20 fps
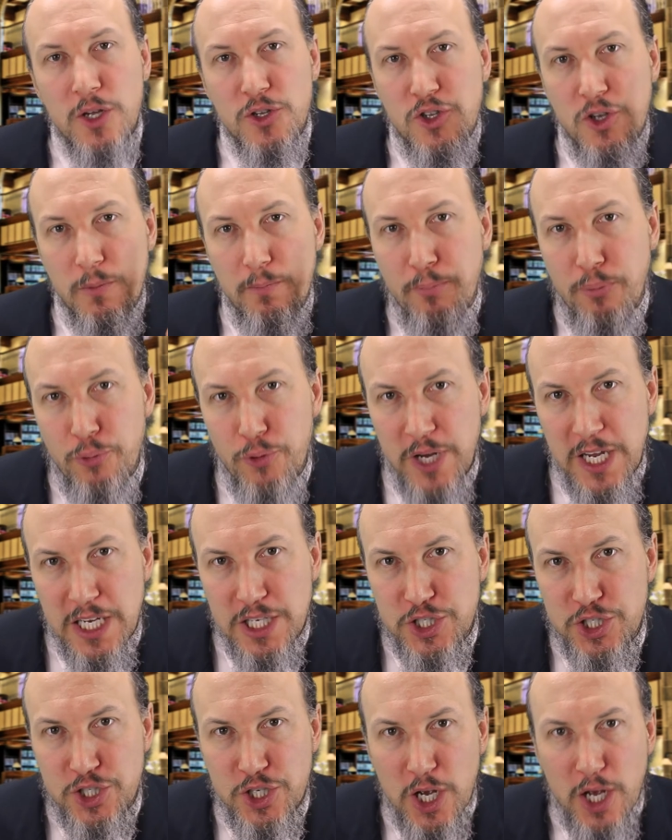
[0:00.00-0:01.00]
to
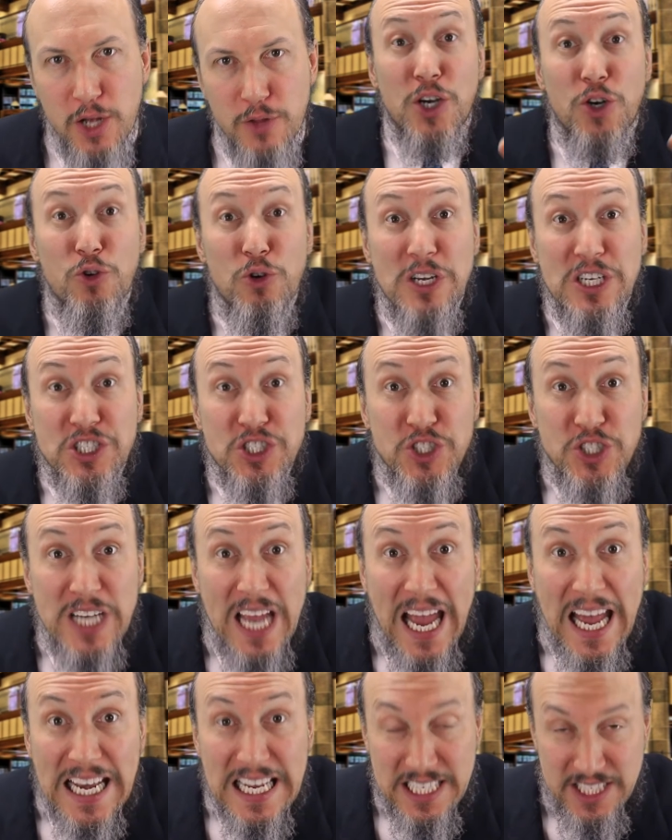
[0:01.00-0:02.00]
preach
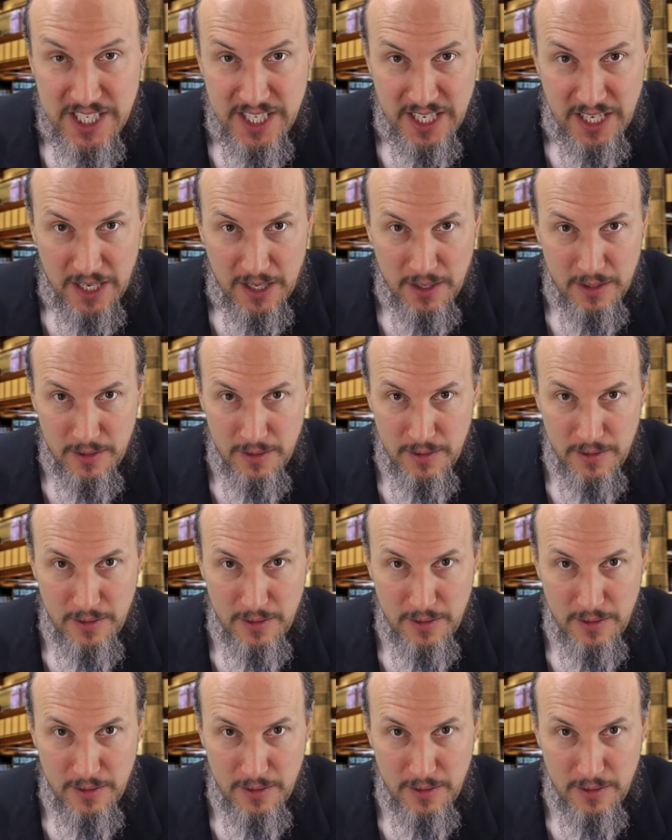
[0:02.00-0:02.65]
Christianity.